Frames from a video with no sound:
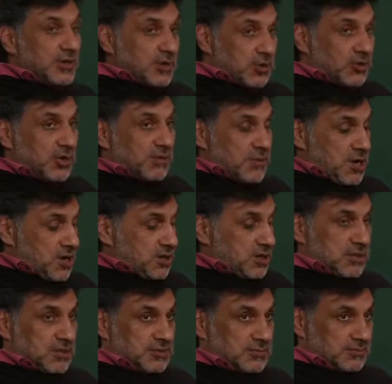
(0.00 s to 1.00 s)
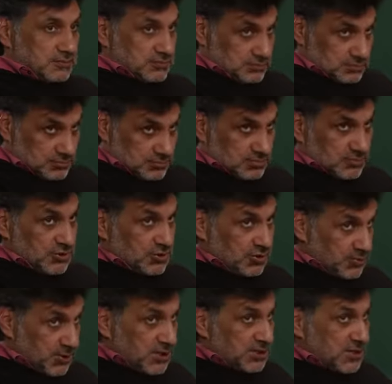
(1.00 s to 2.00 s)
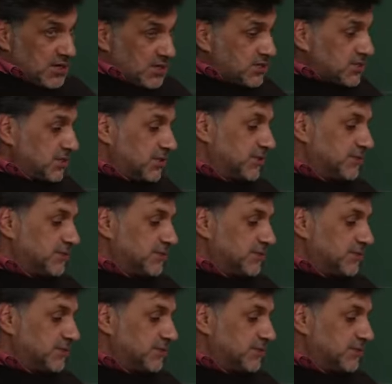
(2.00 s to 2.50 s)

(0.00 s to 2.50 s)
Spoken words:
a growing market. You should be excited.